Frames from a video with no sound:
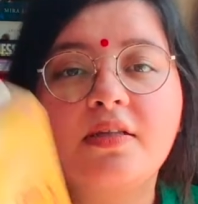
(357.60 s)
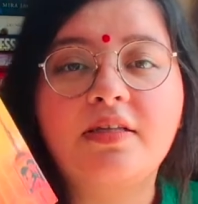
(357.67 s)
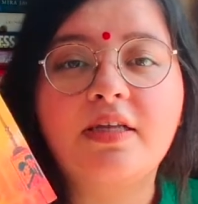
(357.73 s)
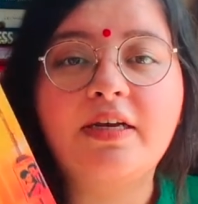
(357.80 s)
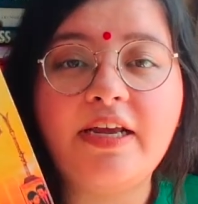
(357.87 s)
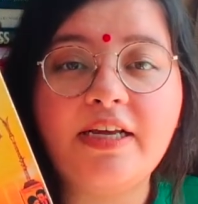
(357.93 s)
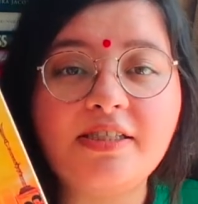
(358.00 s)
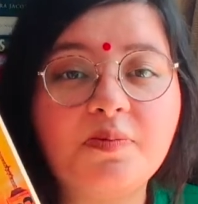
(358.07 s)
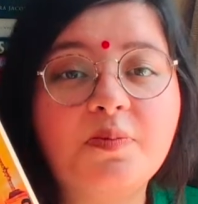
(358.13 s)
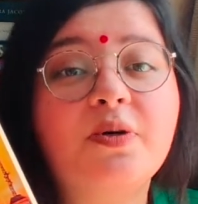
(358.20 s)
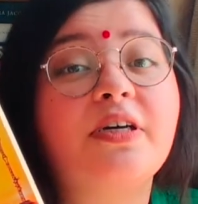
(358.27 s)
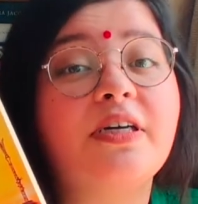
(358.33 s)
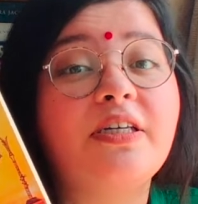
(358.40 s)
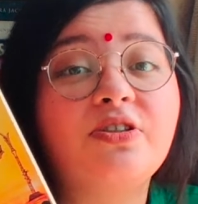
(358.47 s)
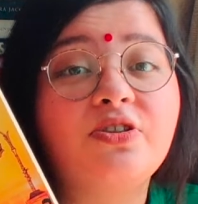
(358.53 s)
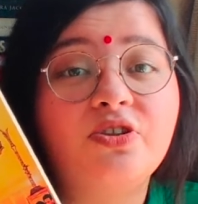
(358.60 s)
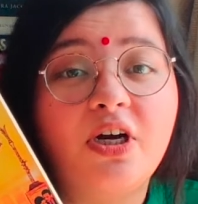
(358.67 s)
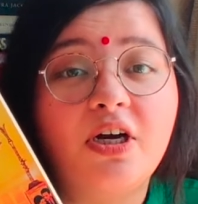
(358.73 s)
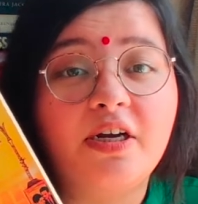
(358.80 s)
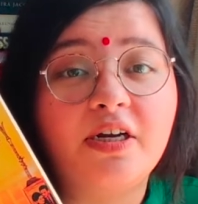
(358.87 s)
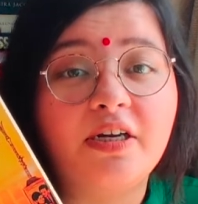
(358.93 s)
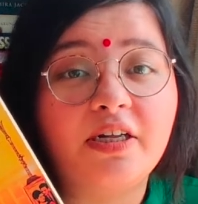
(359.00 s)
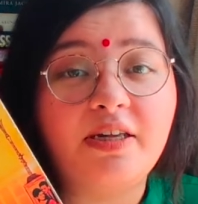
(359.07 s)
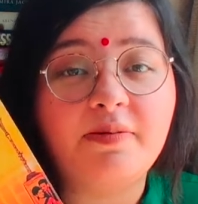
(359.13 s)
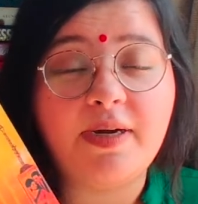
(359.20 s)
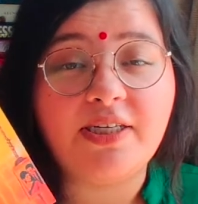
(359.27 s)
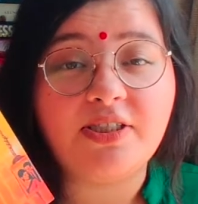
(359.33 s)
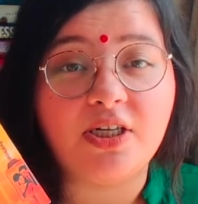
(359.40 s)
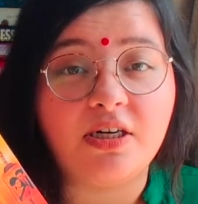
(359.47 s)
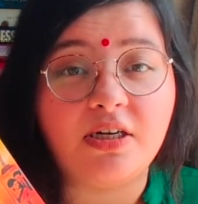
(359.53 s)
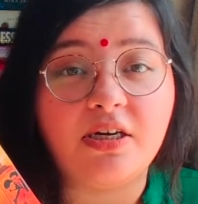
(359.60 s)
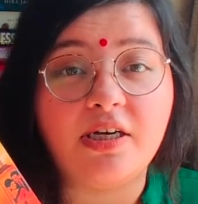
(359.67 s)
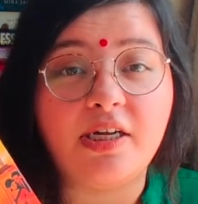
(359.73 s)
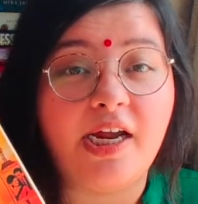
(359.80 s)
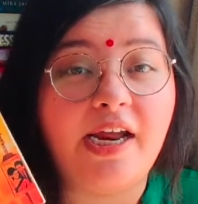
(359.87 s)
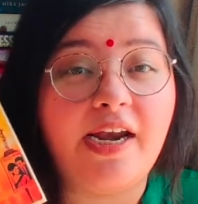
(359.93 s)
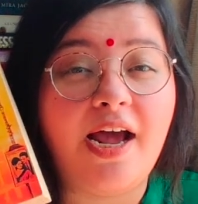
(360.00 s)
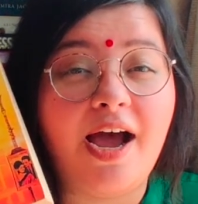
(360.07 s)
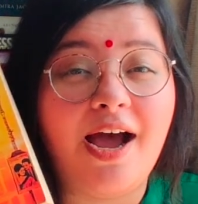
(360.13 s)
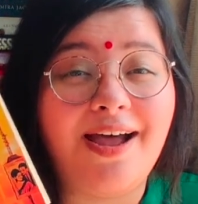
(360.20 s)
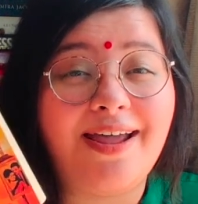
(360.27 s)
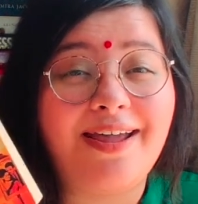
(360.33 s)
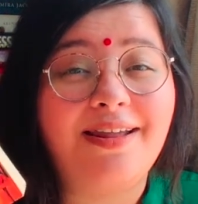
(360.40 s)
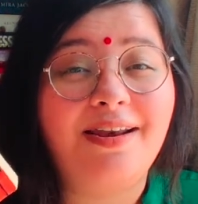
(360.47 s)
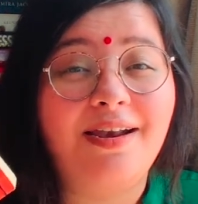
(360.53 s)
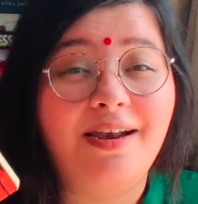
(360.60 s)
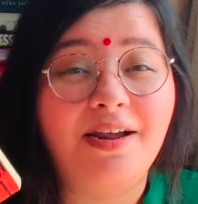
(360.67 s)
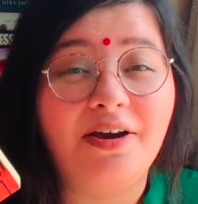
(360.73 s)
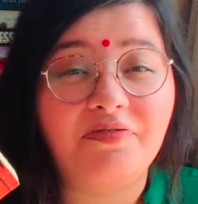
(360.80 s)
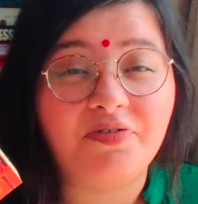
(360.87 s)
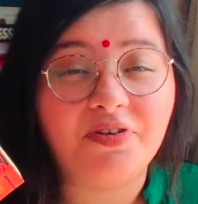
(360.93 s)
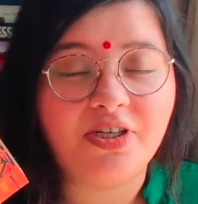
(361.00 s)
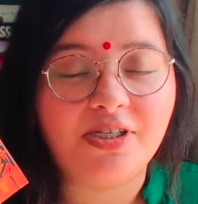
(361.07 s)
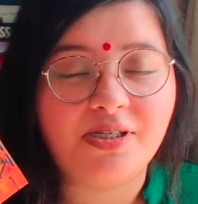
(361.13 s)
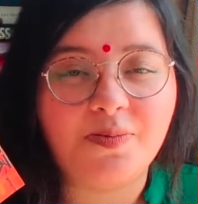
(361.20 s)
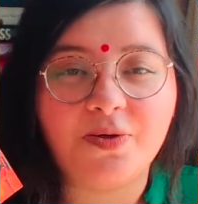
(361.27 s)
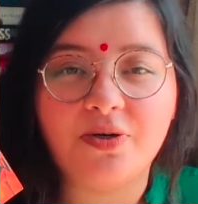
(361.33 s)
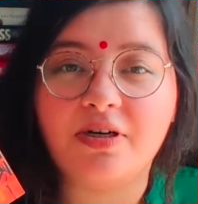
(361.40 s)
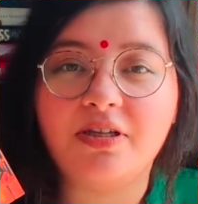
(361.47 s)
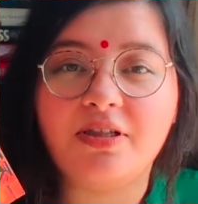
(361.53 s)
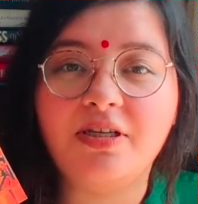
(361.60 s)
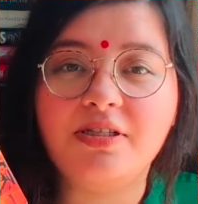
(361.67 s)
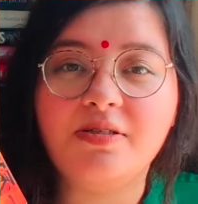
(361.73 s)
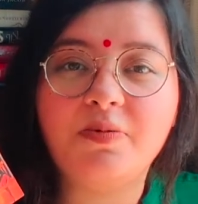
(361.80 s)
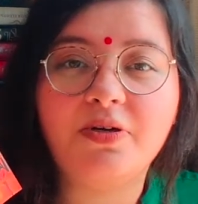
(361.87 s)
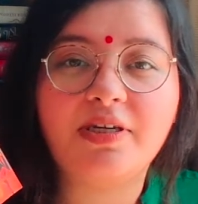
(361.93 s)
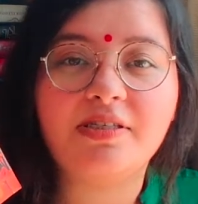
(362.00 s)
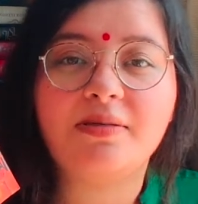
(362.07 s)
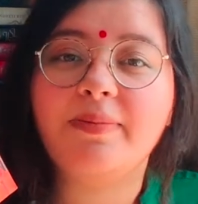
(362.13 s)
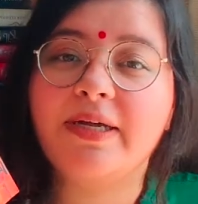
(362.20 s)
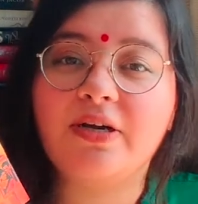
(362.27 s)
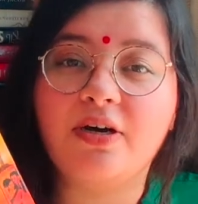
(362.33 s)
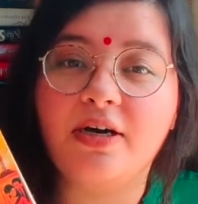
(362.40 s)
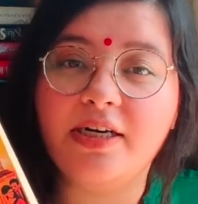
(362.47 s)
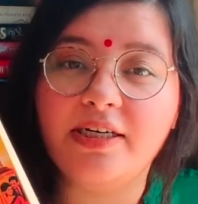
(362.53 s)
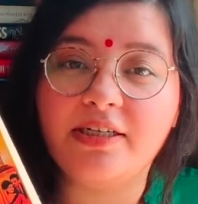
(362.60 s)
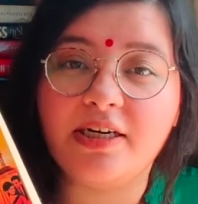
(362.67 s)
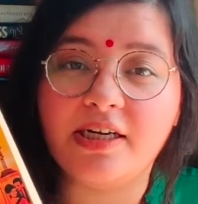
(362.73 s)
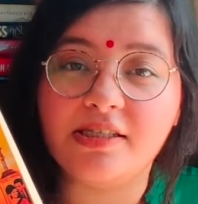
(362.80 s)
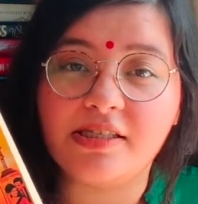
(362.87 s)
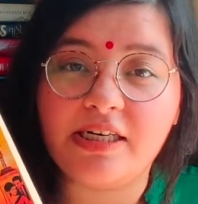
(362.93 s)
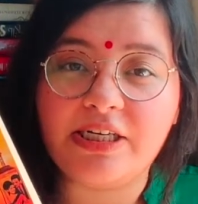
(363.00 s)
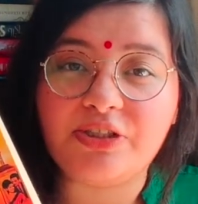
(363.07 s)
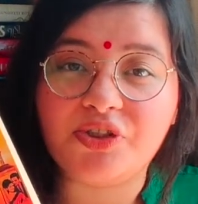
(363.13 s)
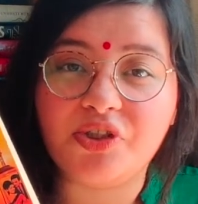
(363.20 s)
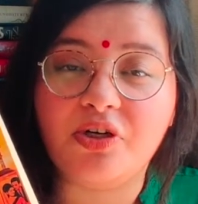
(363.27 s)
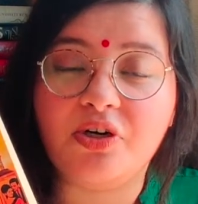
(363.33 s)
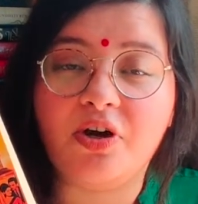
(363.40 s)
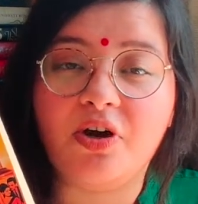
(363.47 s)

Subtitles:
The next book is Chowringhee by Sankar, and I loved this book. This book is a Bengali translation